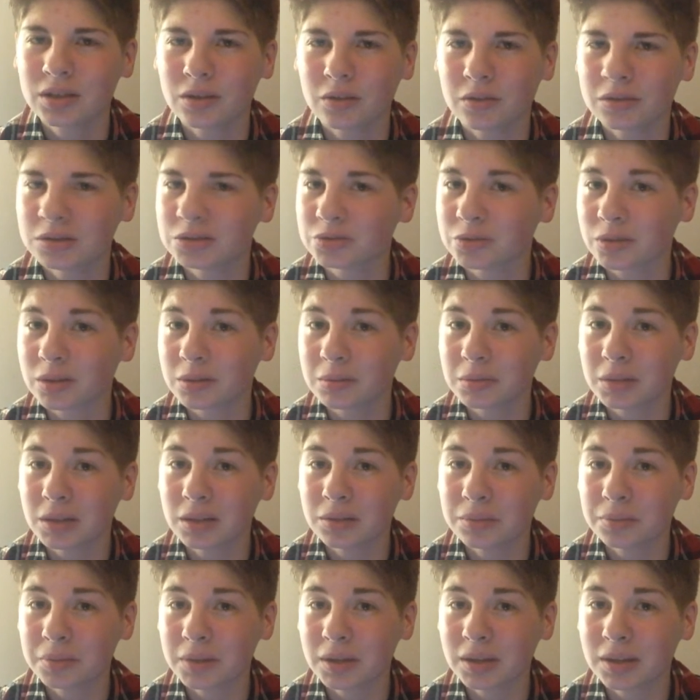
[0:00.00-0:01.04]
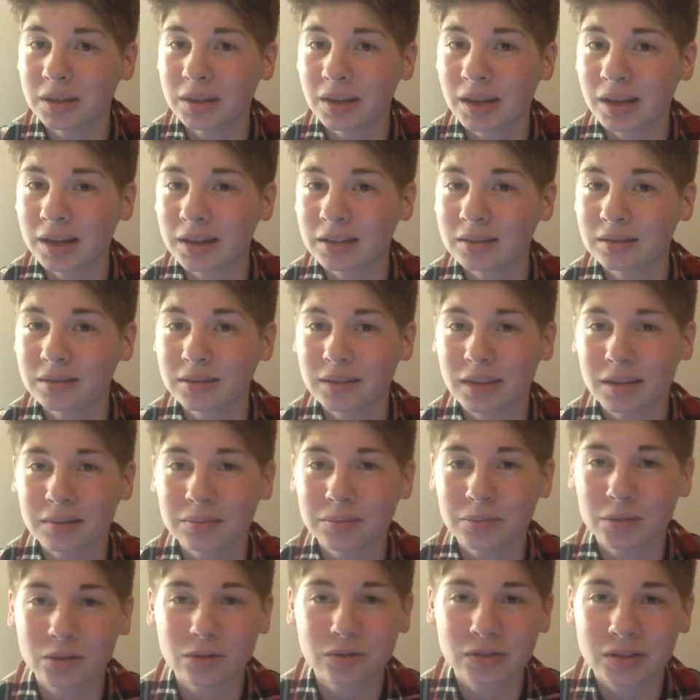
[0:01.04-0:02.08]
always wanted me to be that
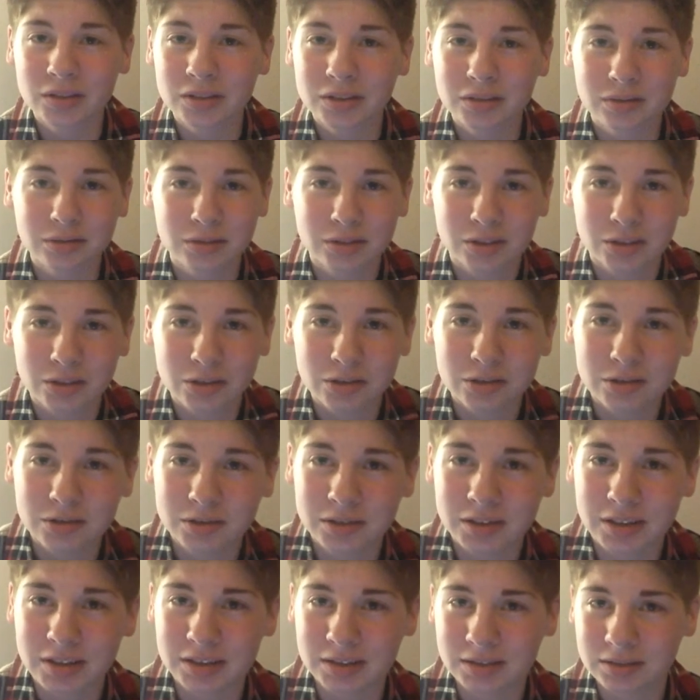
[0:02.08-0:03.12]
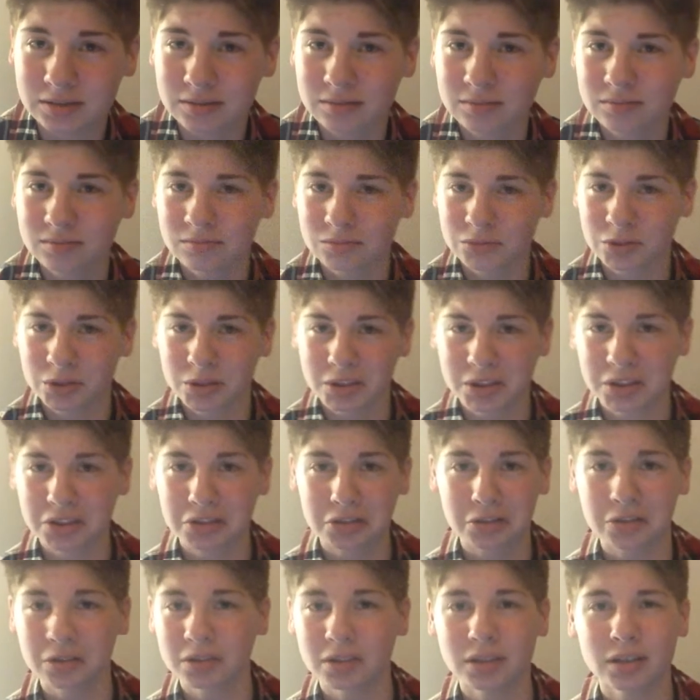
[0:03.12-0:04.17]
perfect little girl, that really
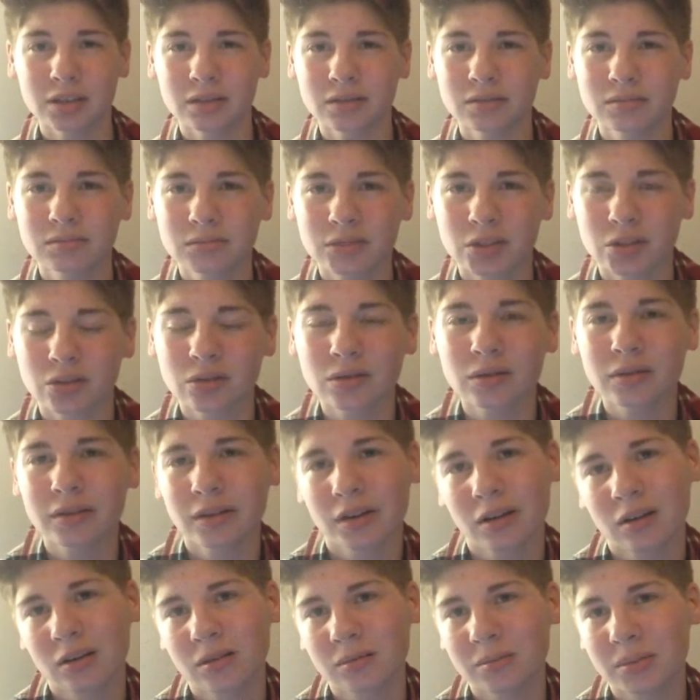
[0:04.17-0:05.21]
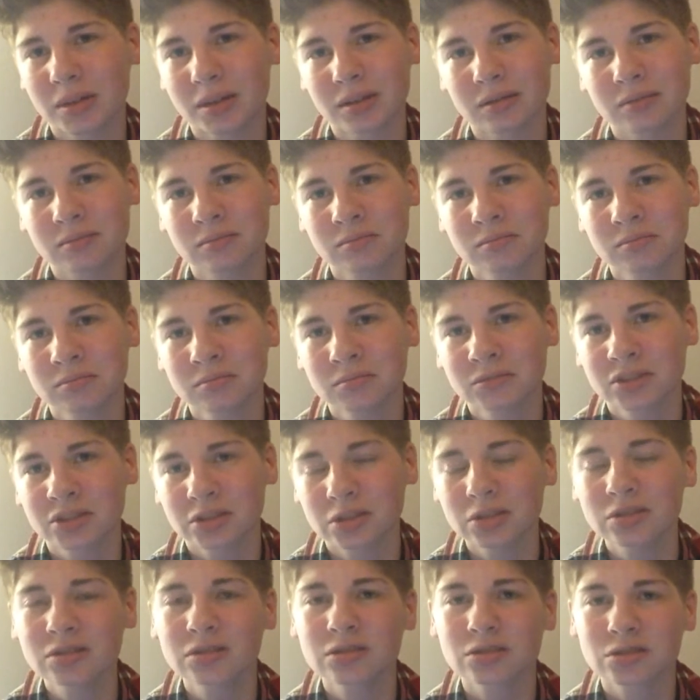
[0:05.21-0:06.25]
girly girl that all my
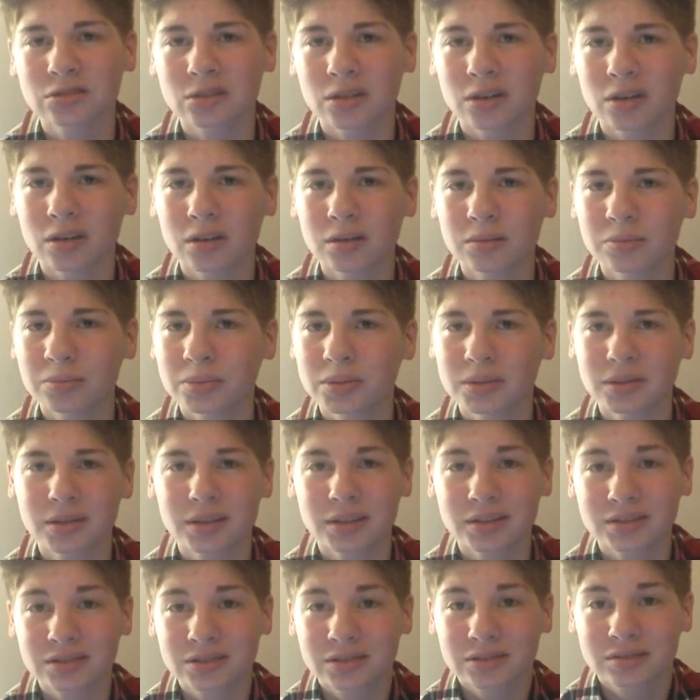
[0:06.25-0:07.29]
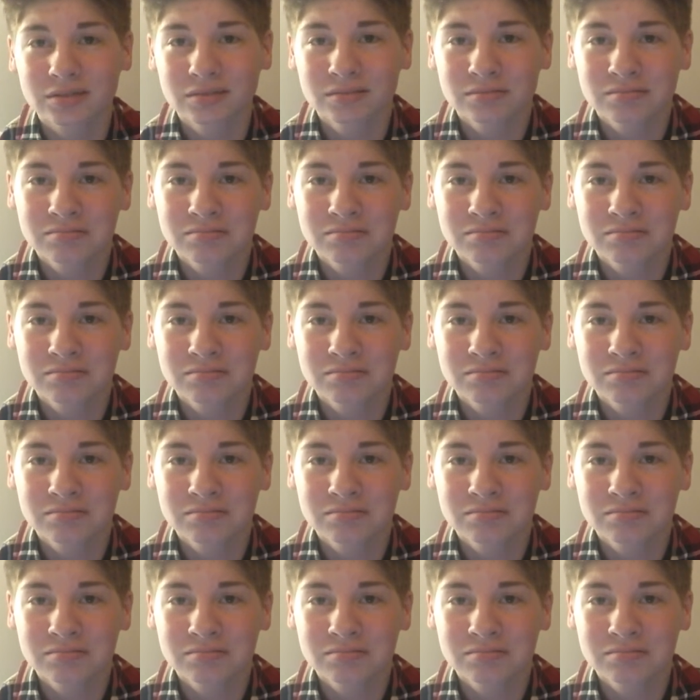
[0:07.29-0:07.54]
sisters are. But that's